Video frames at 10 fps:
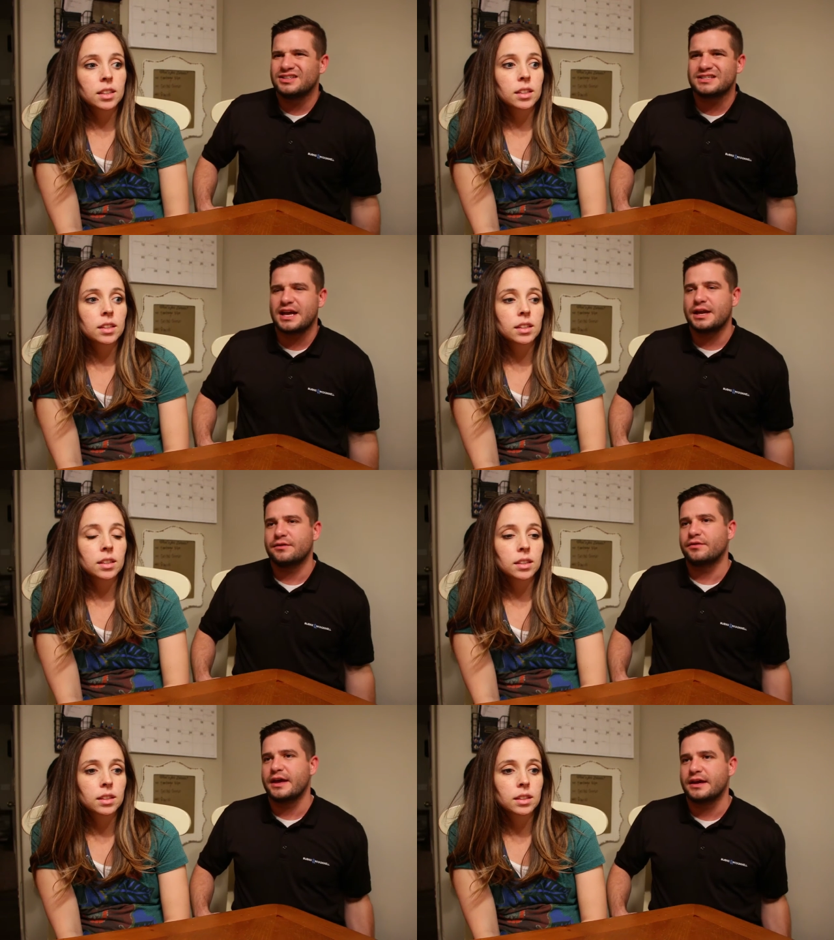Speaker 1: just kind
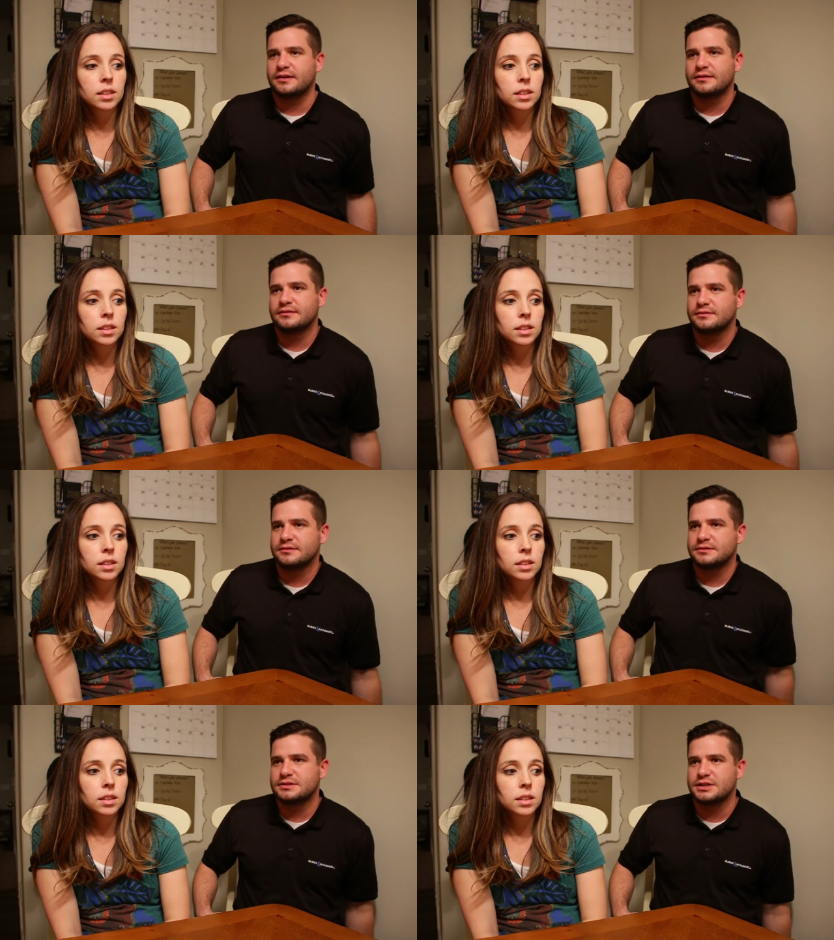of like
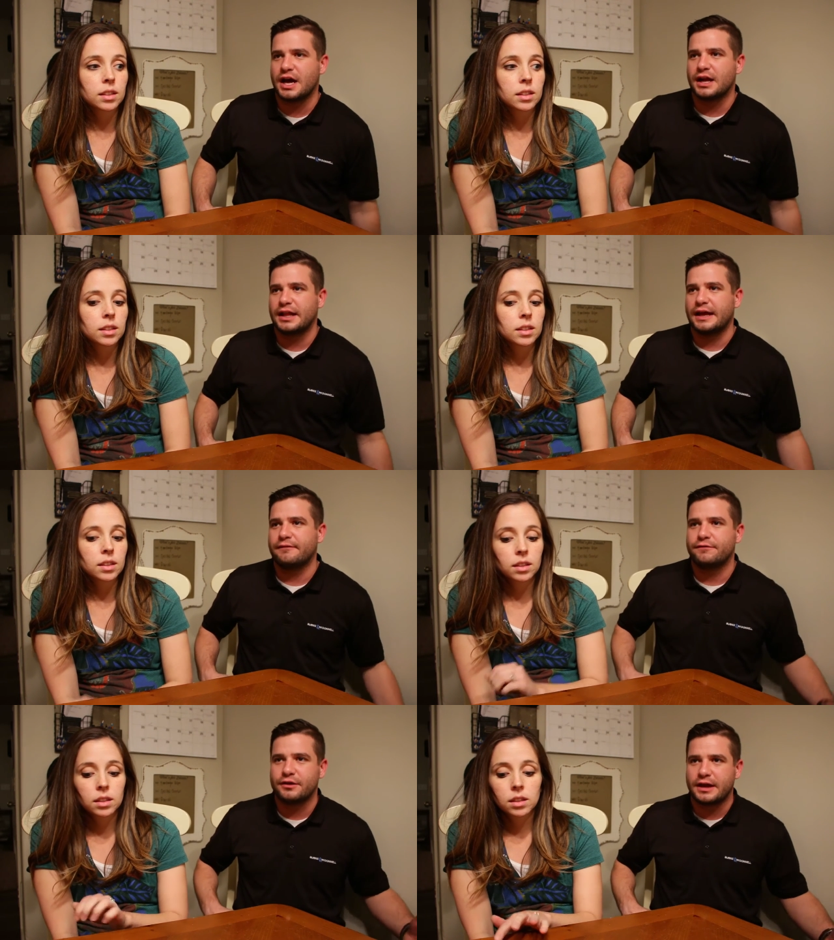to not
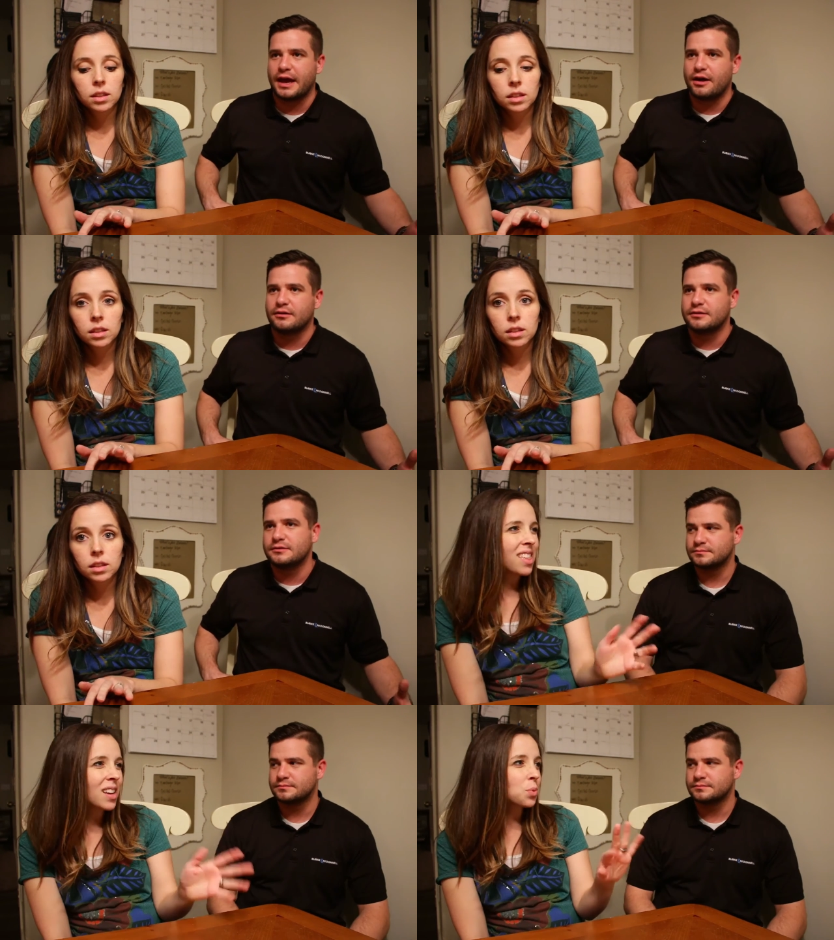like freak
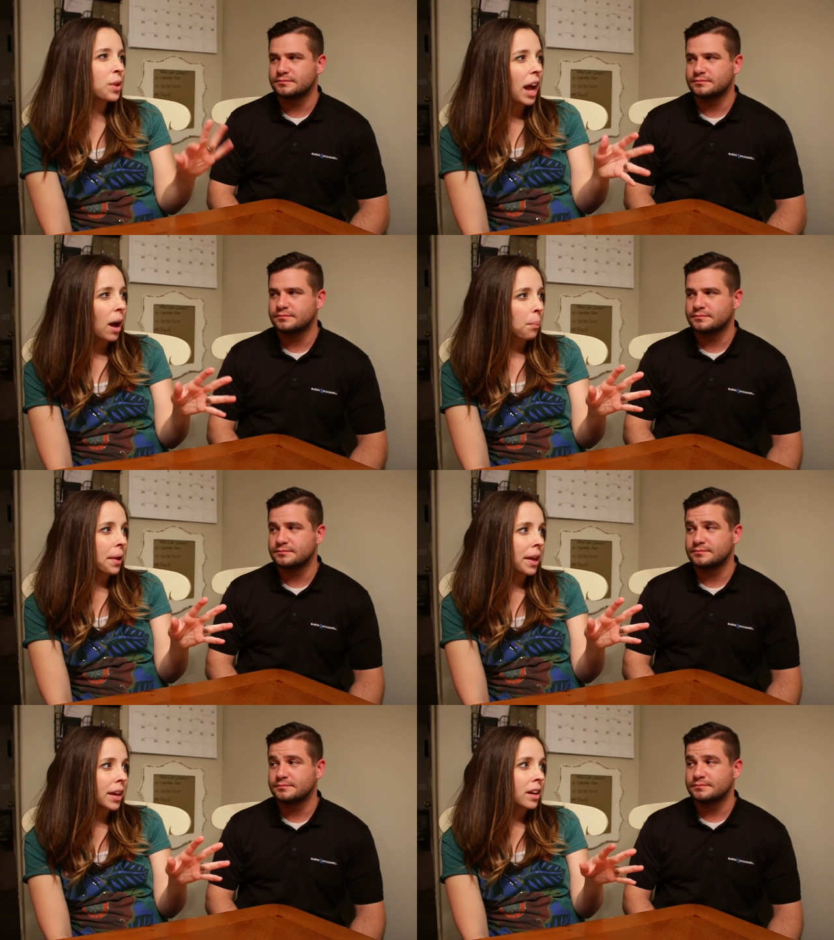out
Speaker 2: things will
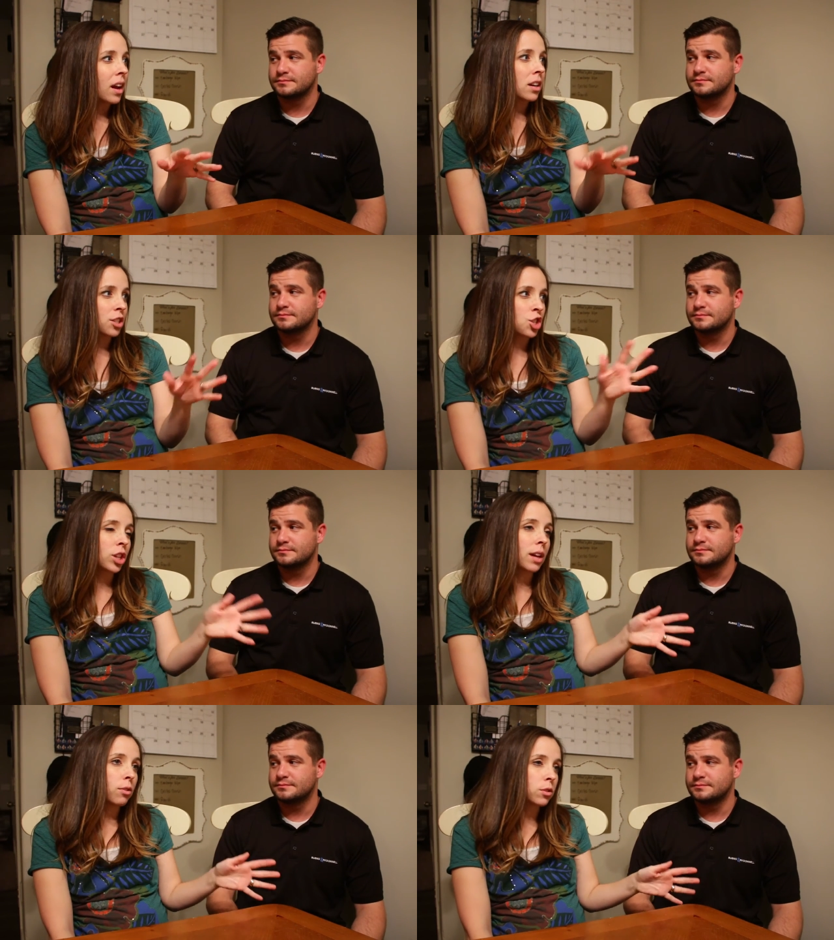happen
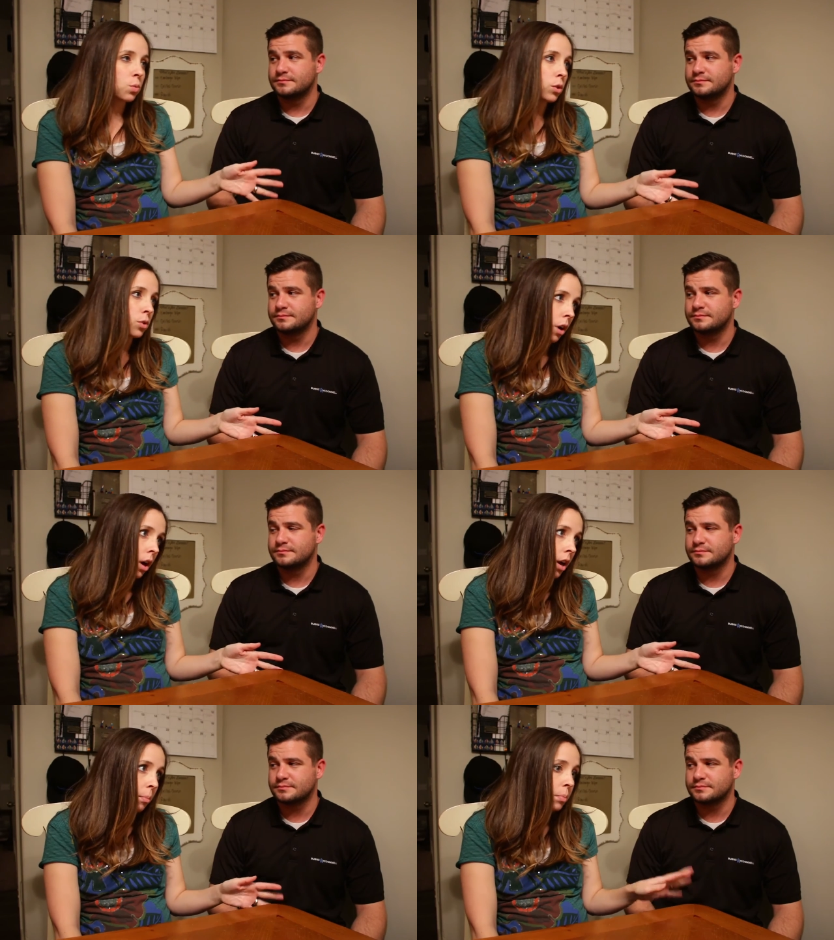oxygen levels will
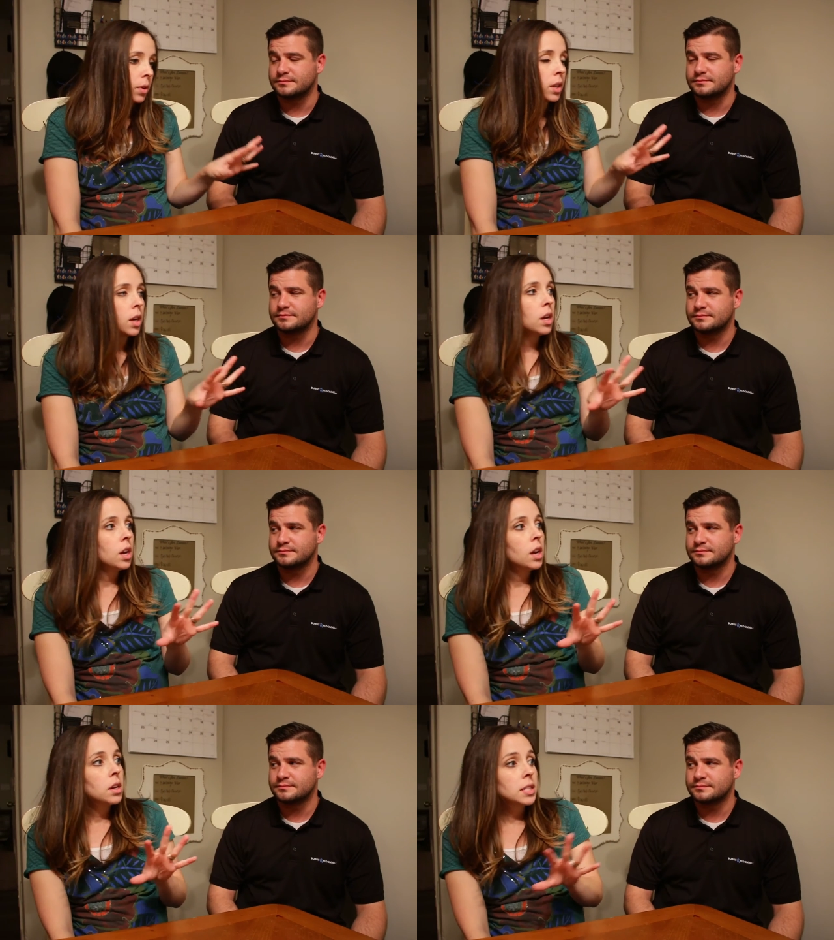drop mm-hmm.
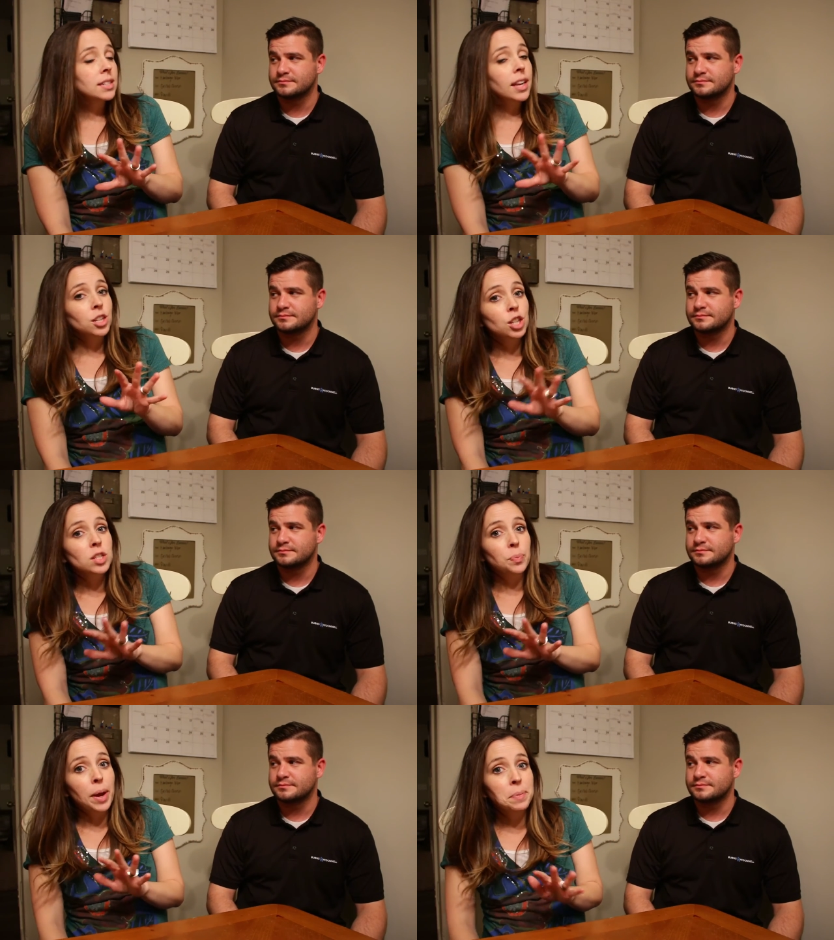
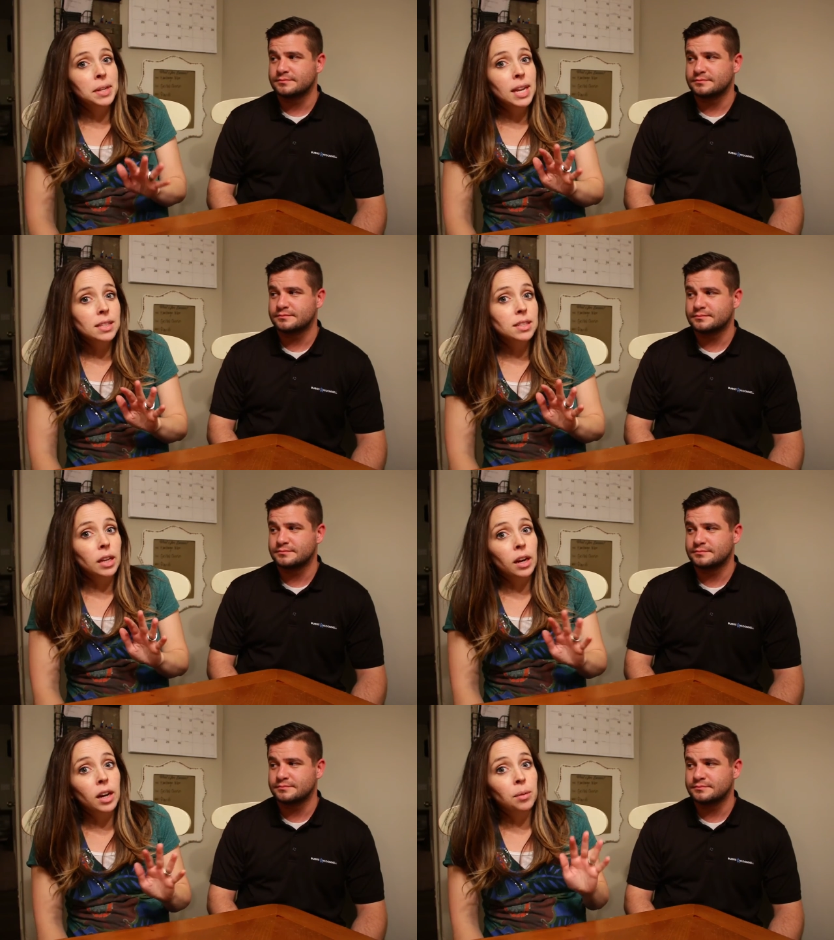c-sections might be
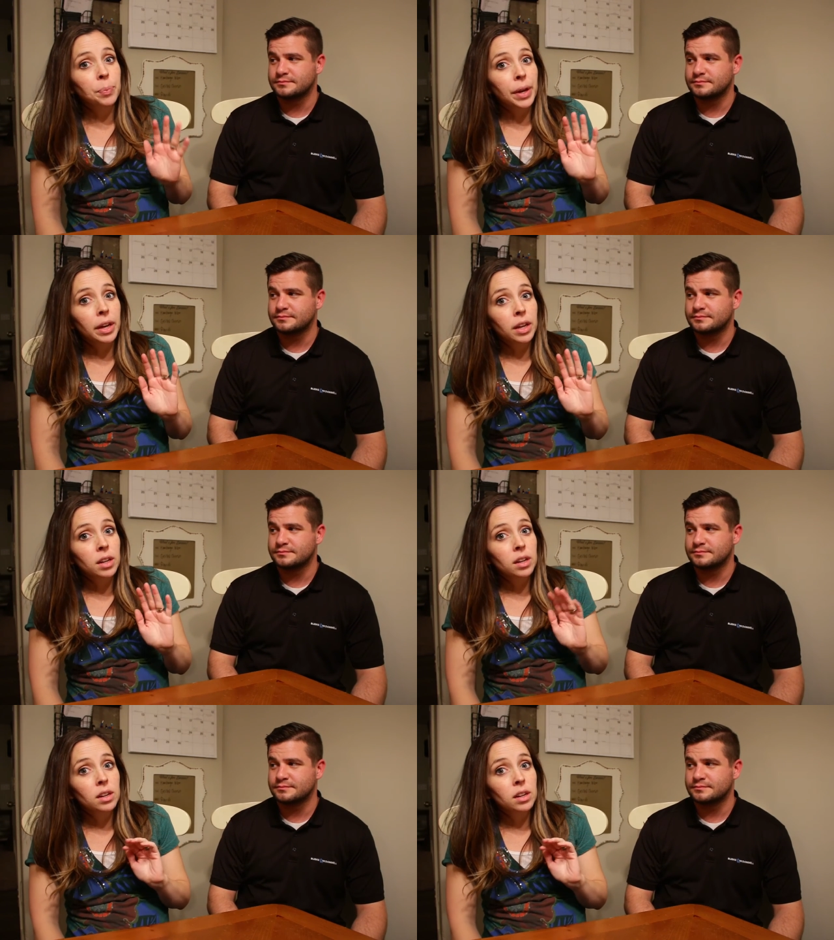necessary but